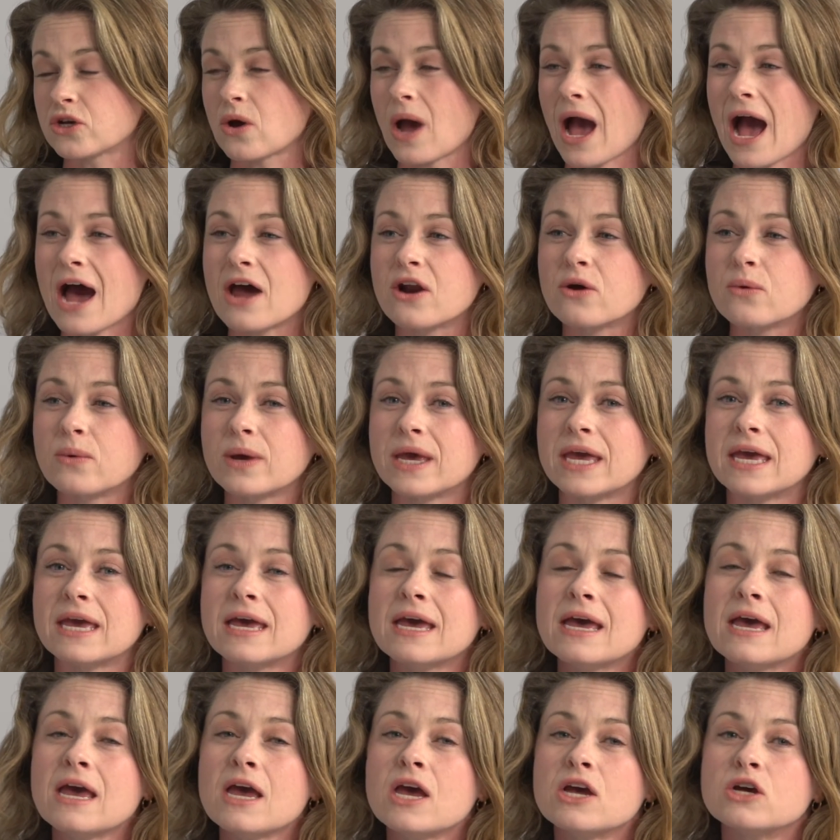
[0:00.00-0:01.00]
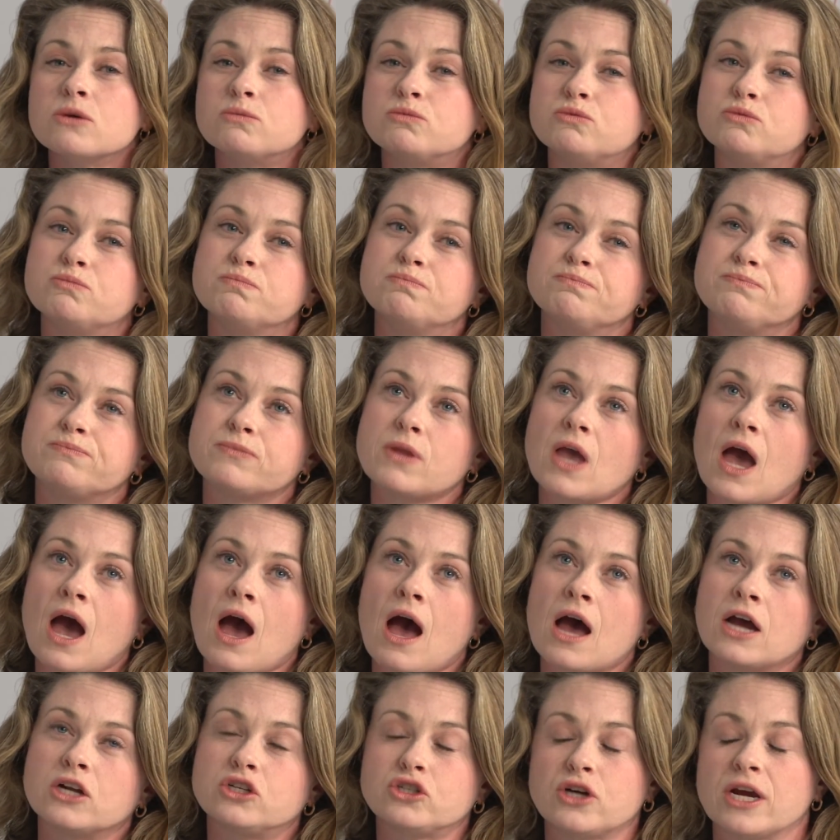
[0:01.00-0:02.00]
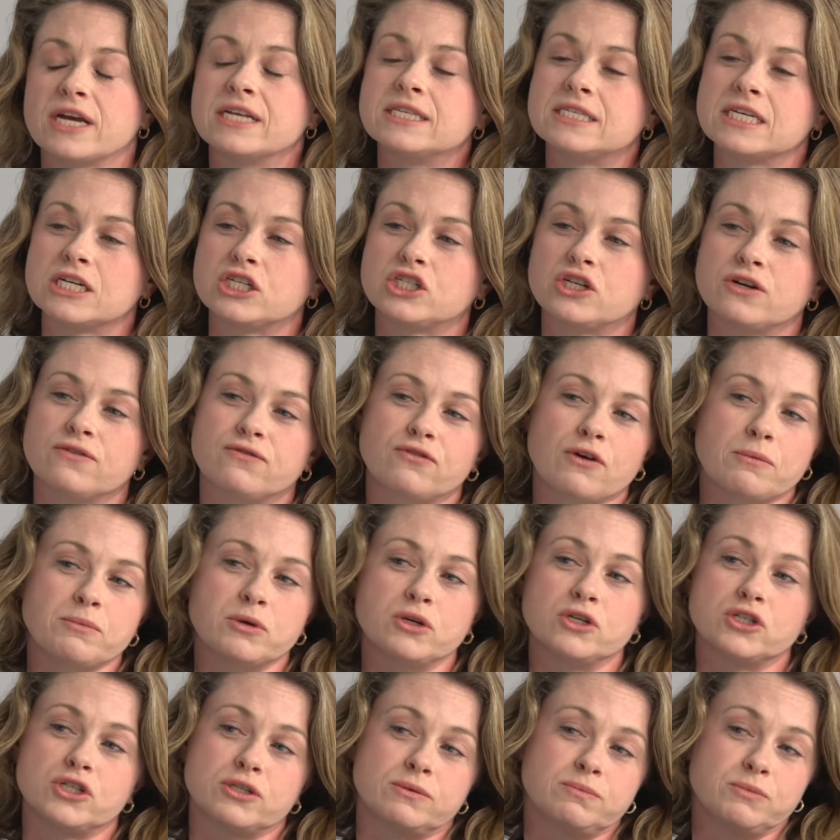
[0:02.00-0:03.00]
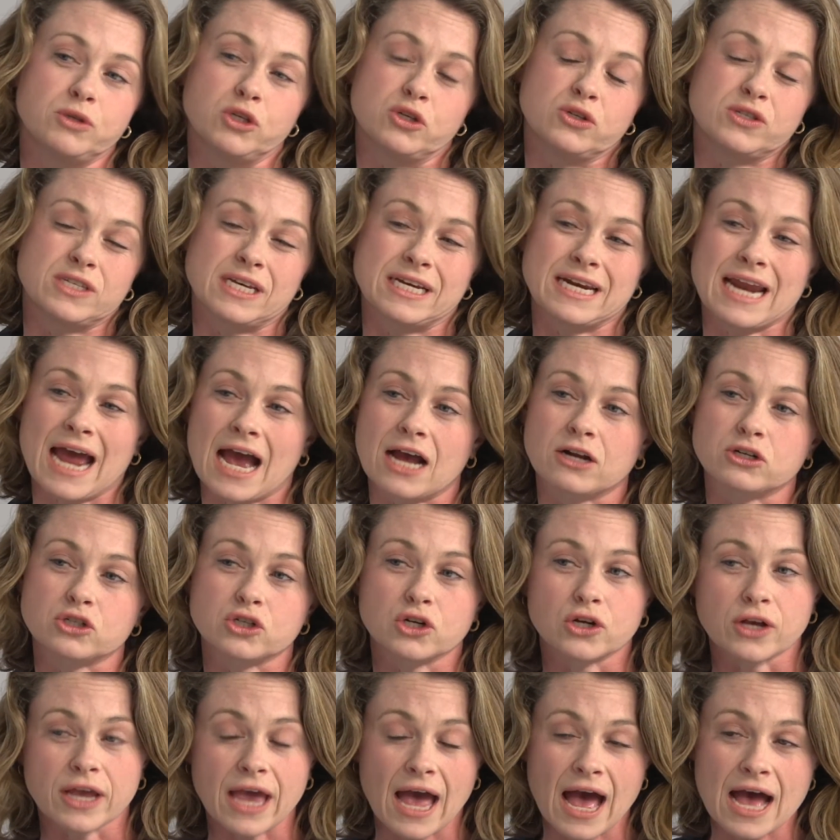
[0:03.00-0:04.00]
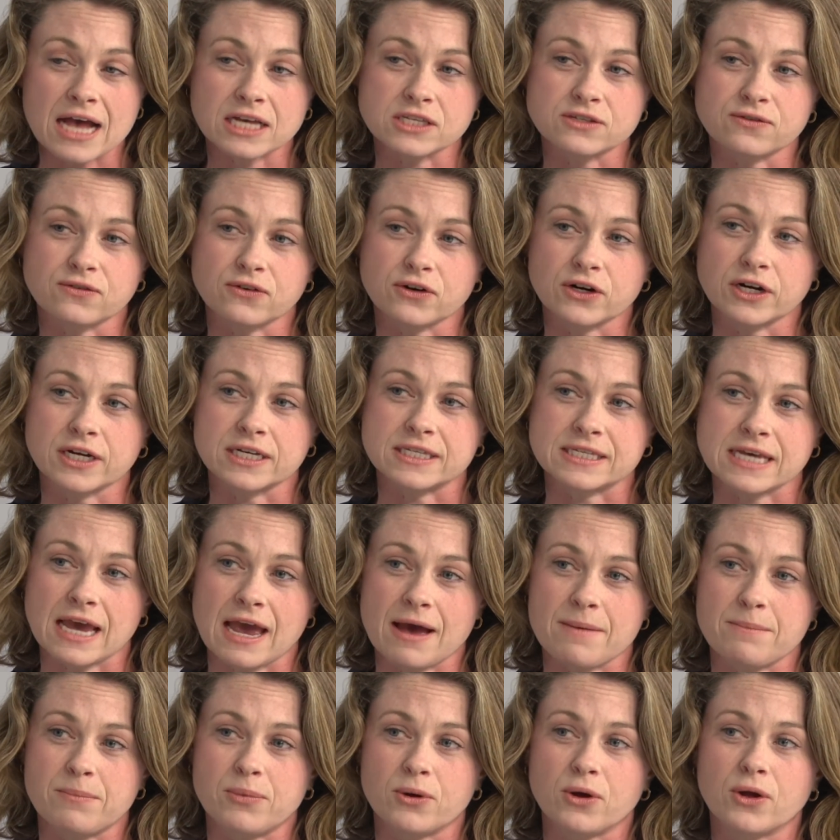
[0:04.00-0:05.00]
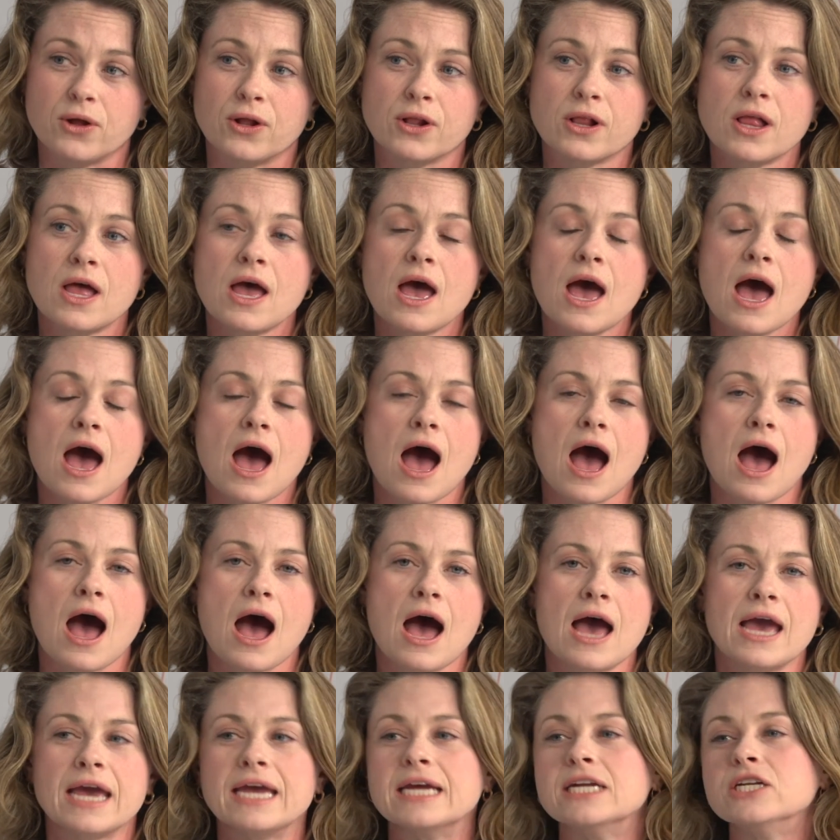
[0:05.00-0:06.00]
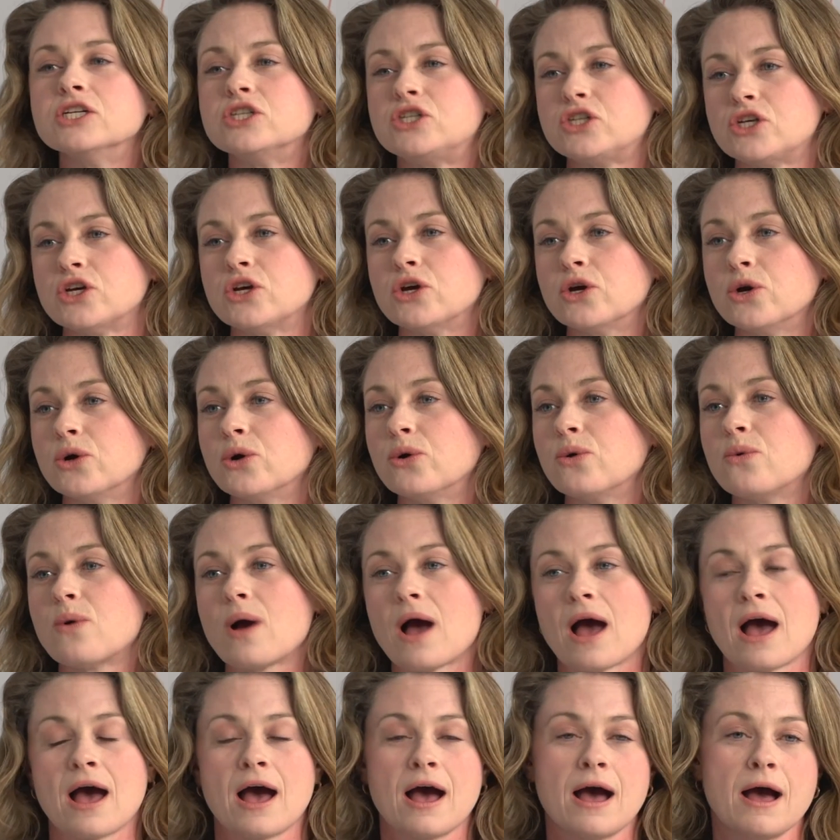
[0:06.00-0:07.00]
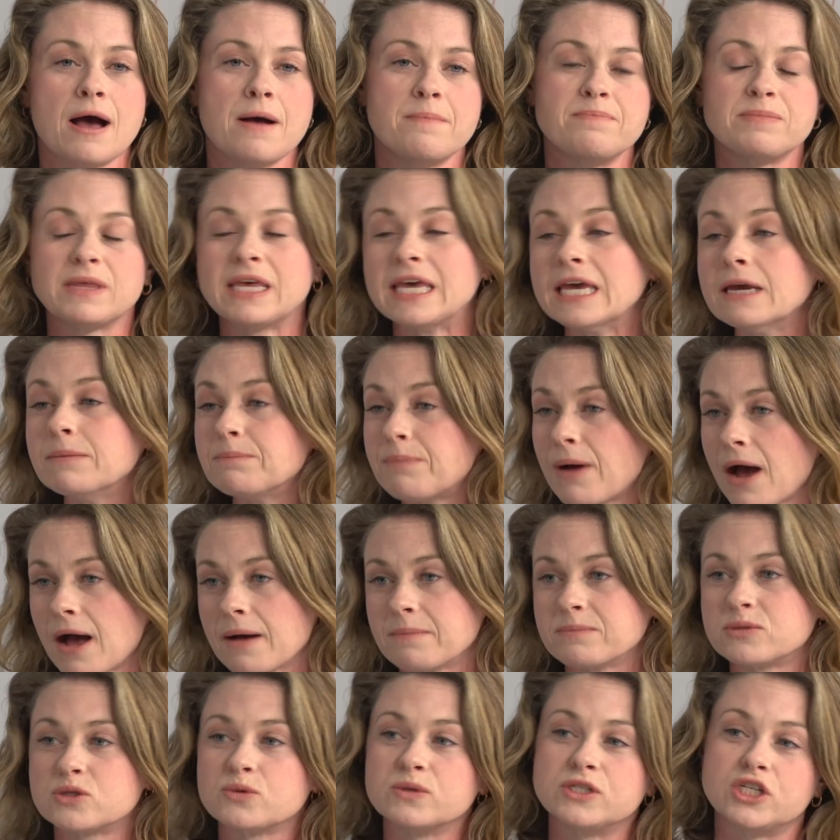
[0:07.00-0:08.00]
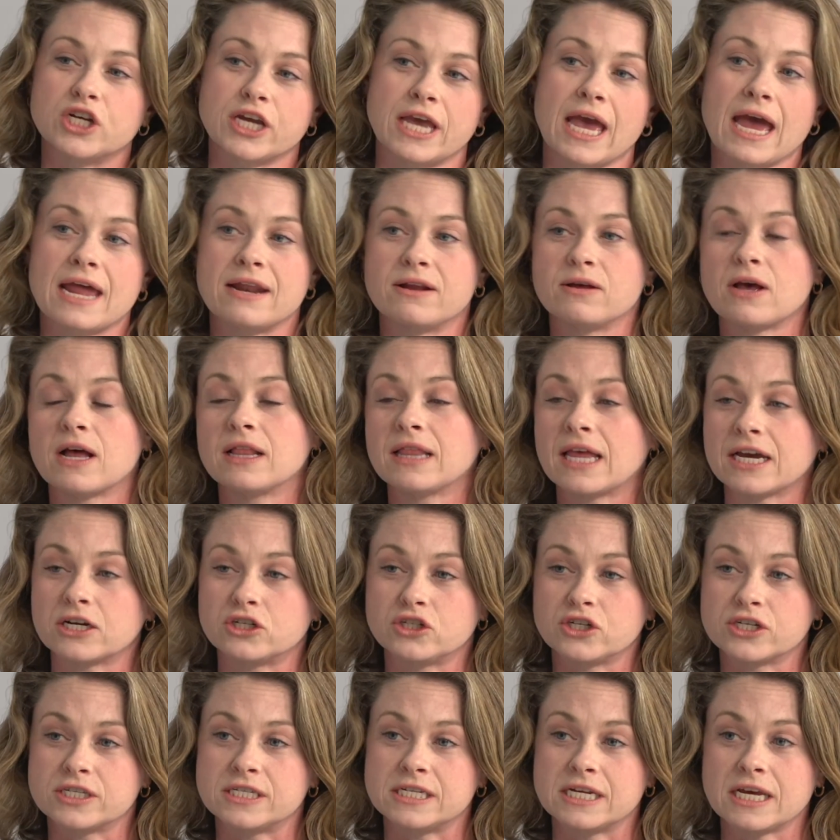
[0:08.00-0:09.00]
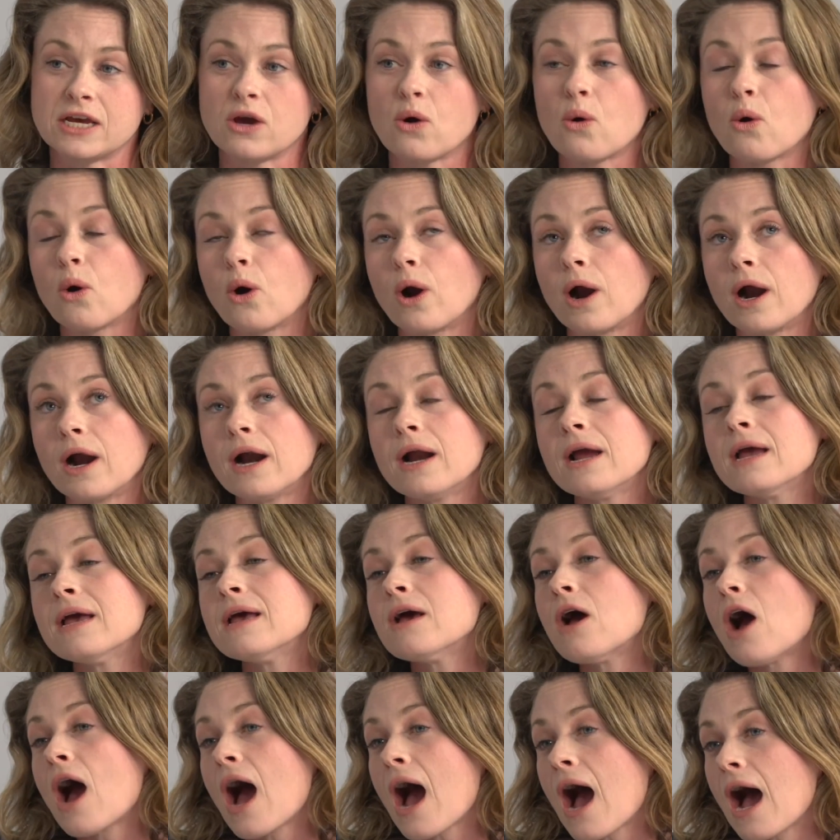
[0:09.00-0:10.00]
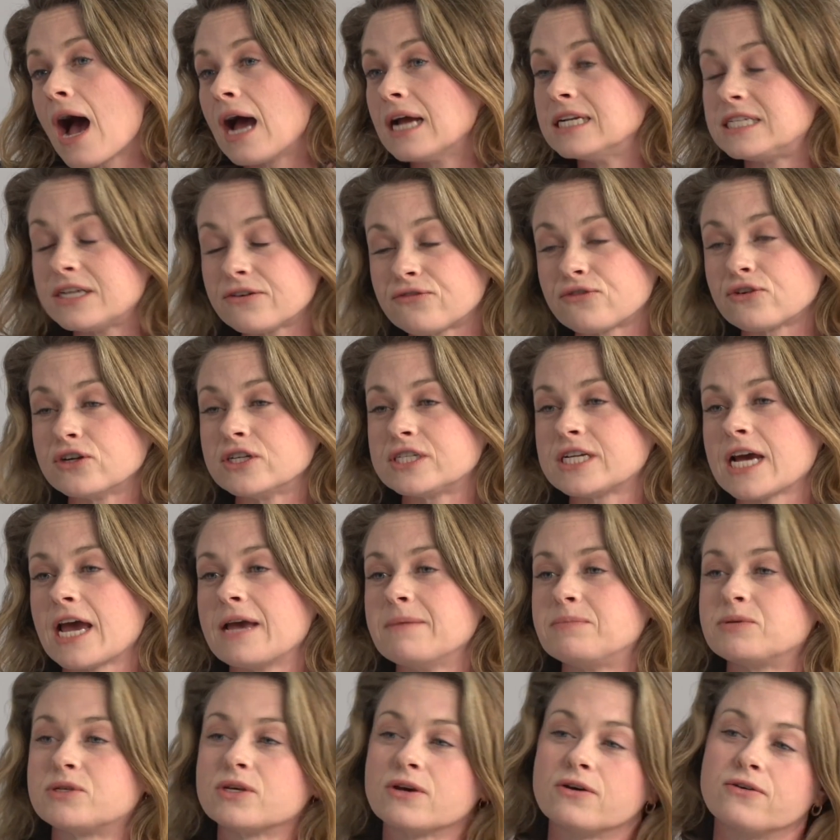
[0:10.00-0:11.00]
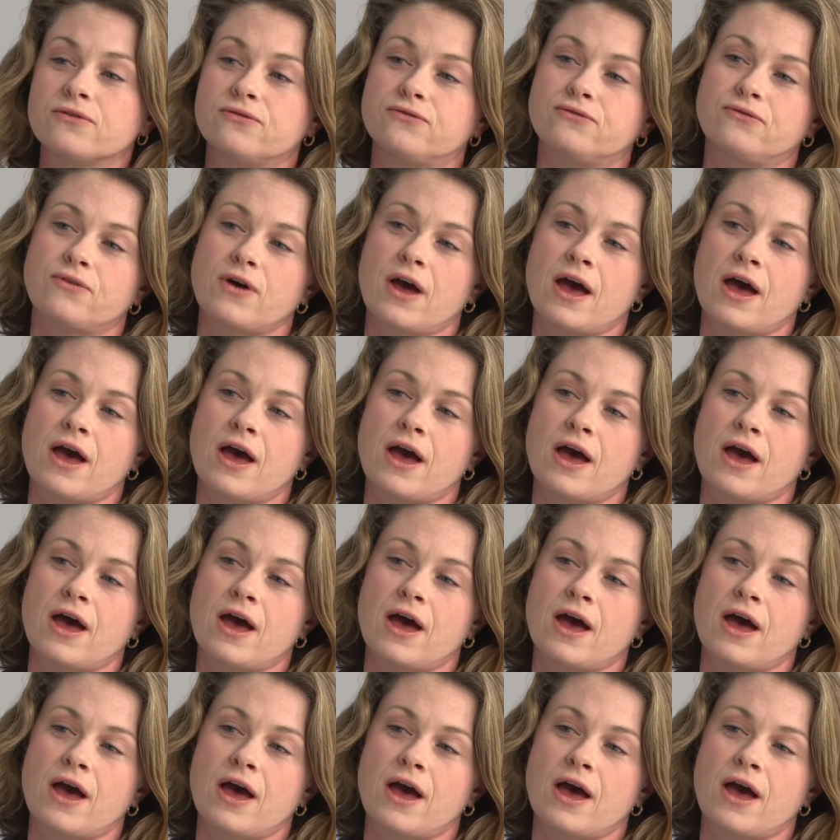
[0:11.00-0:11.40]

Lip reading: So how do we transition from using natural gas, for example, into heat pumps, which again, electricity, or different types of